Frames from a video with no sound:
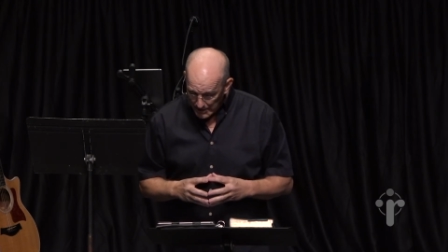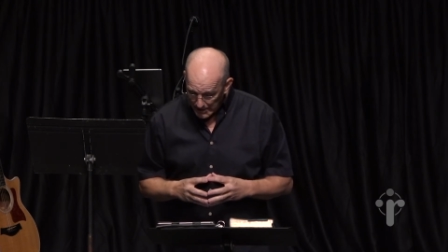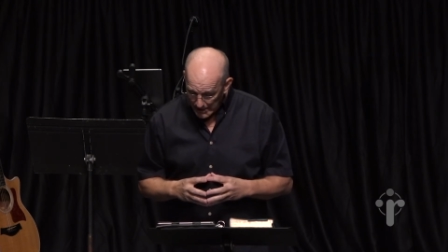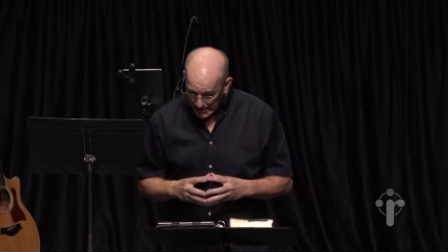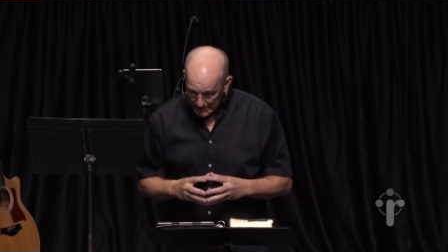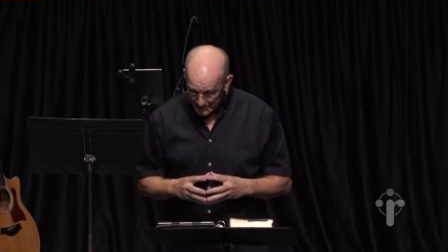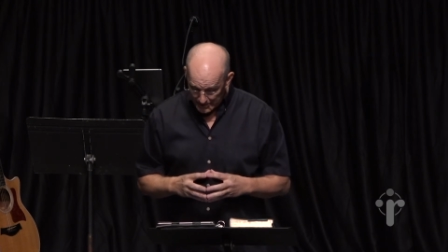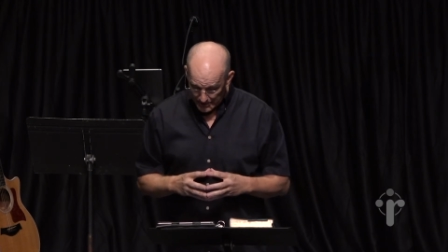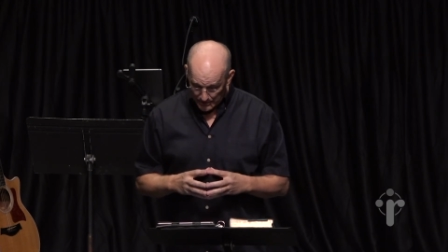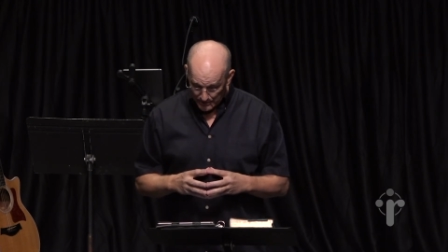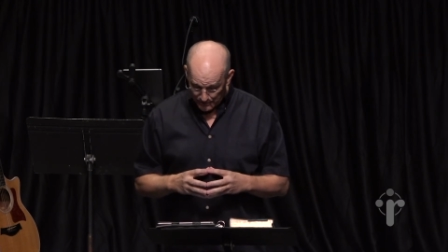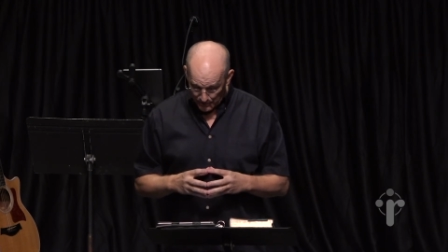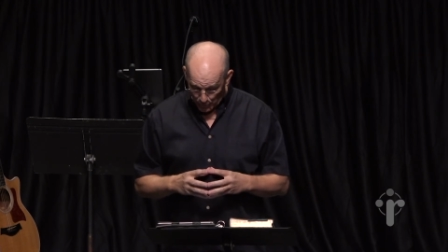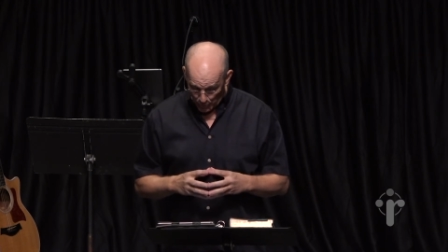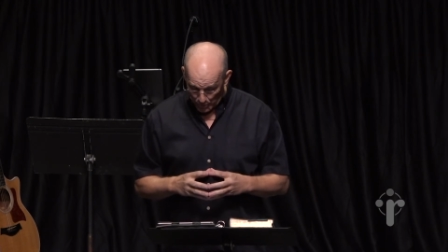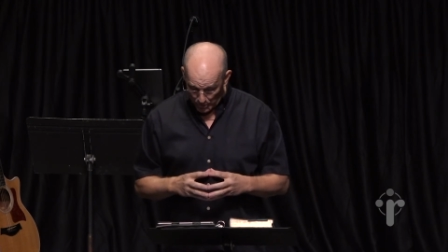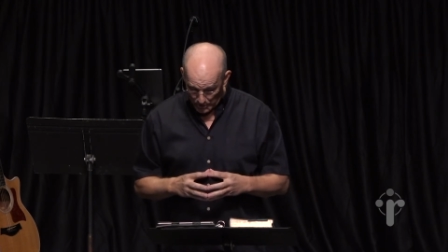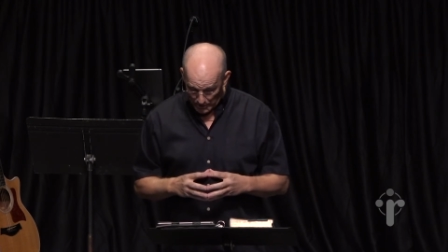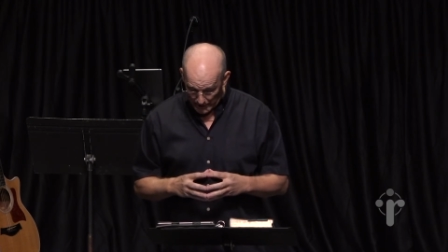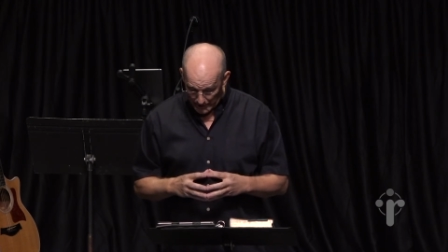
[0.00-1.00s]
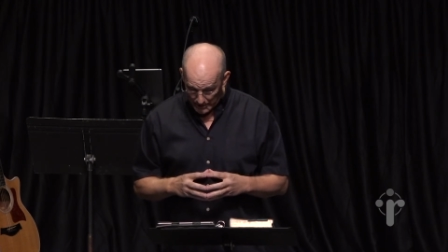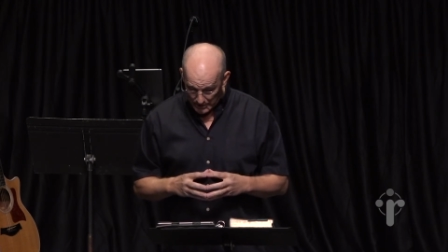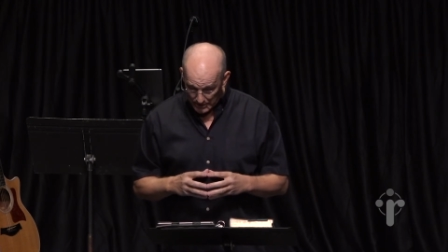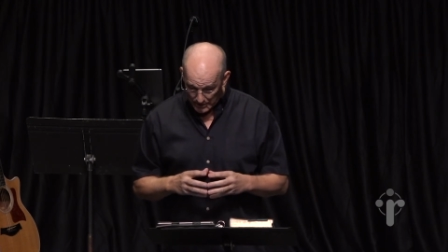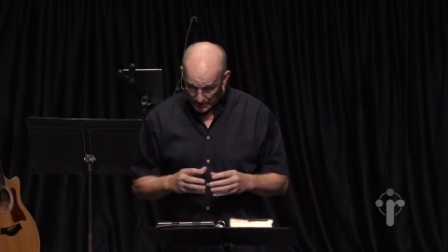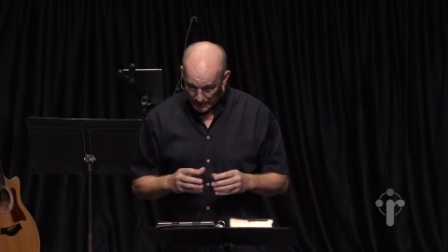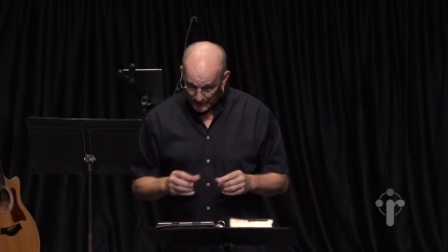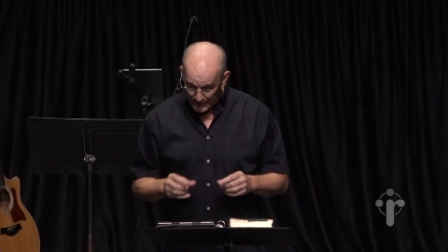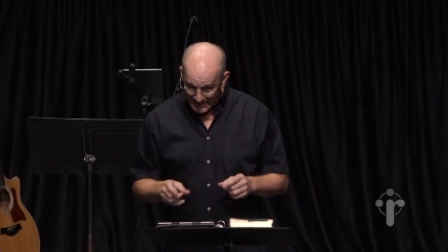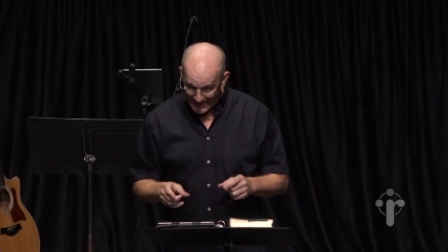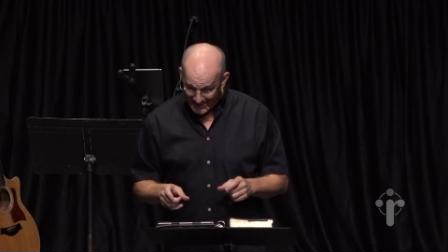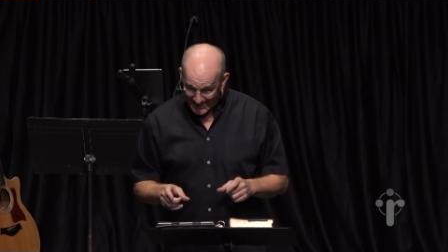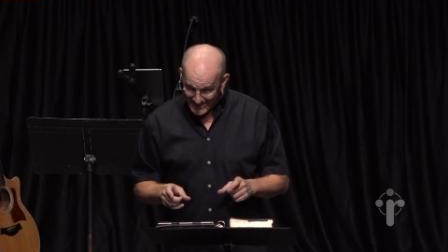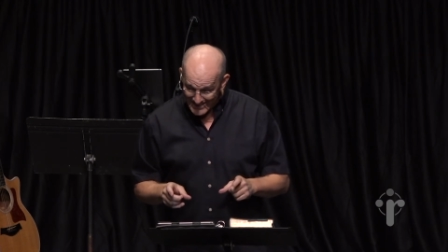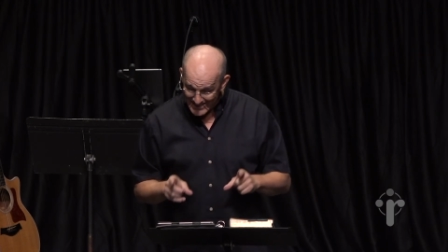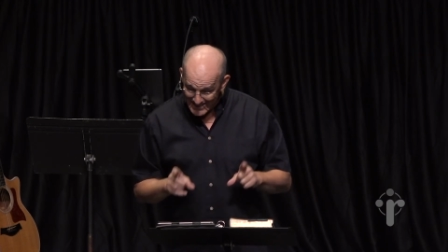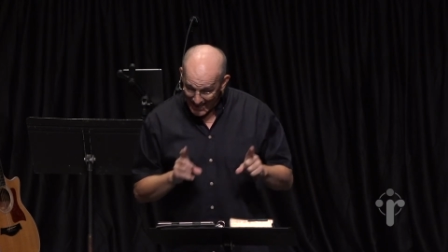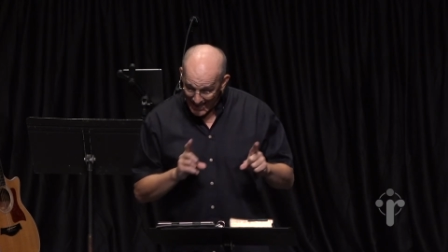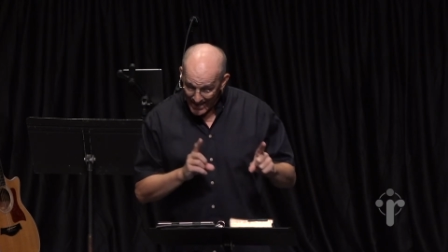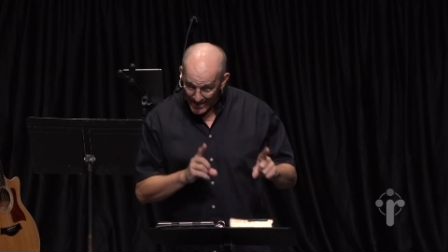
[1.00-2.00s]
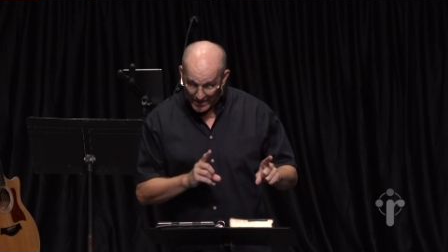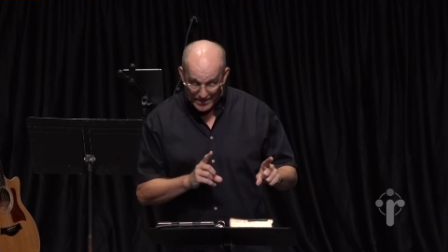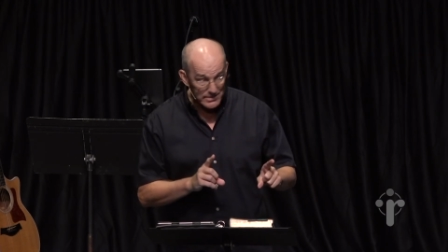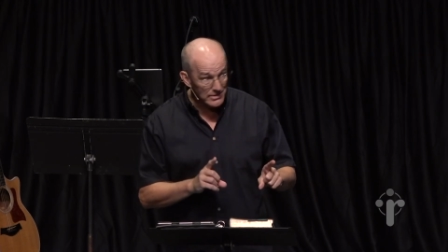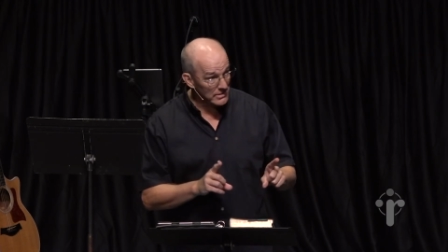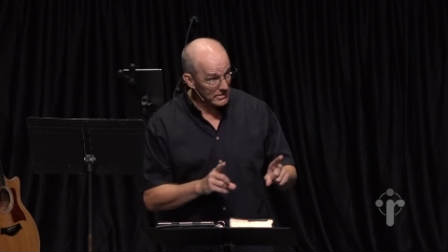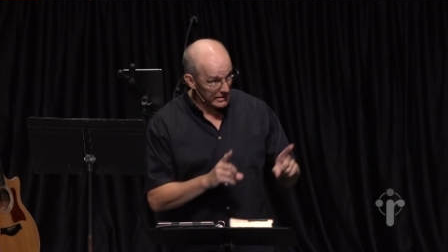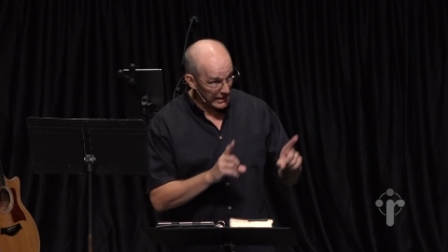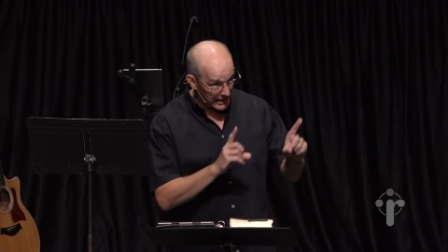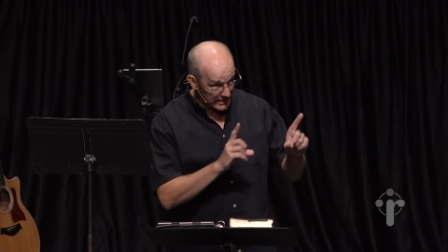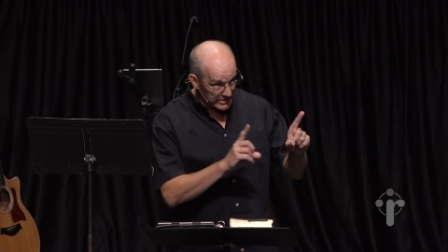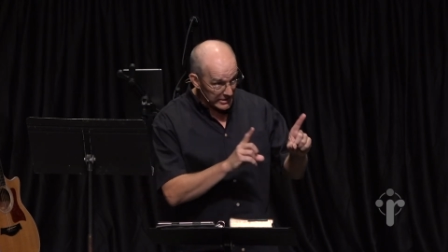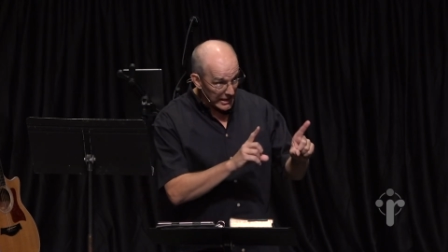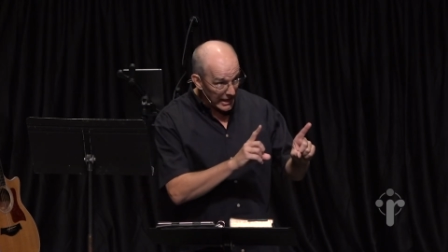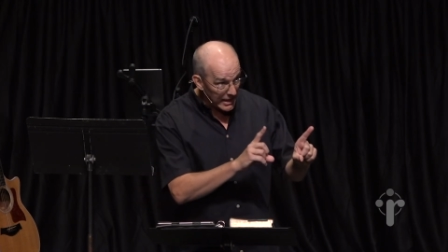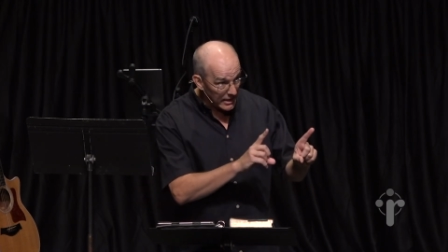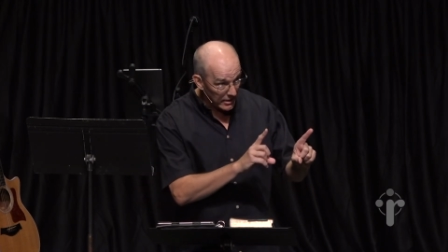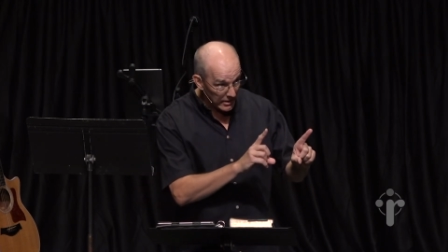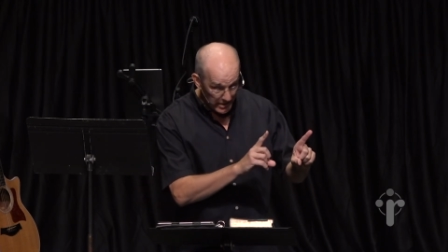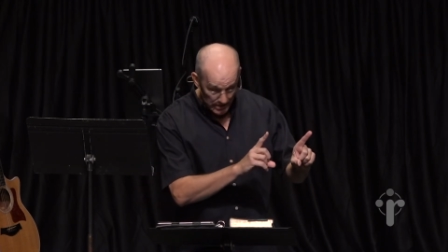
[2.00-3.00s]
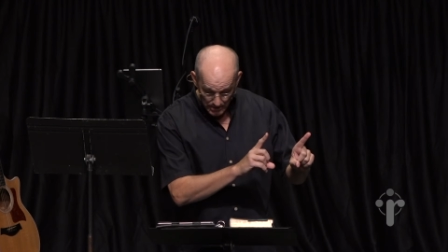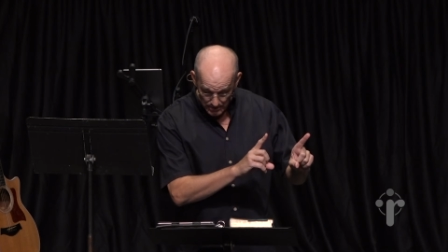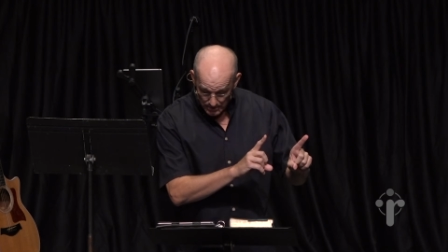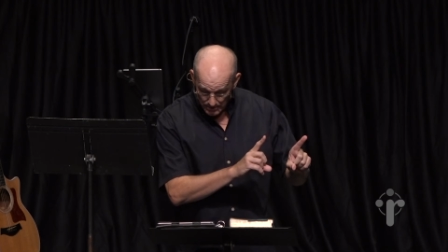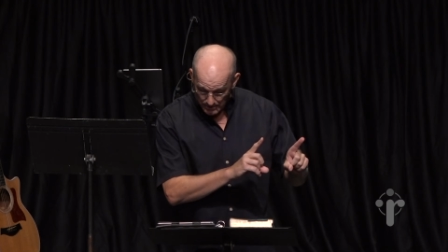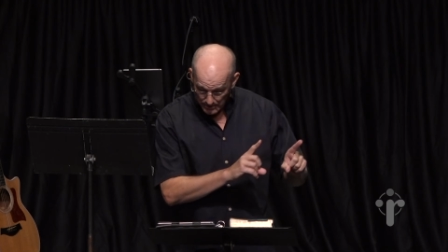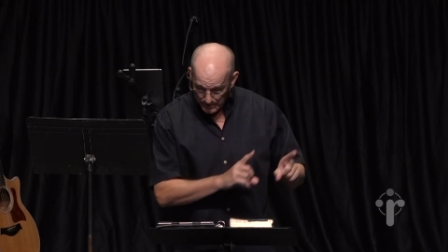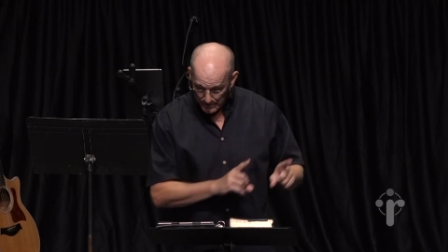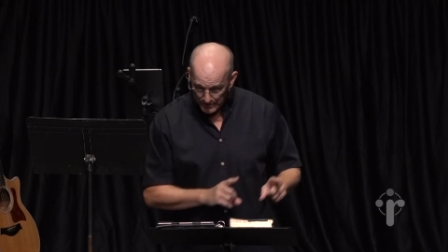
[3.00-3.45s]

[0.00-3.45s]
as in a foreign land, living in tents as an alien,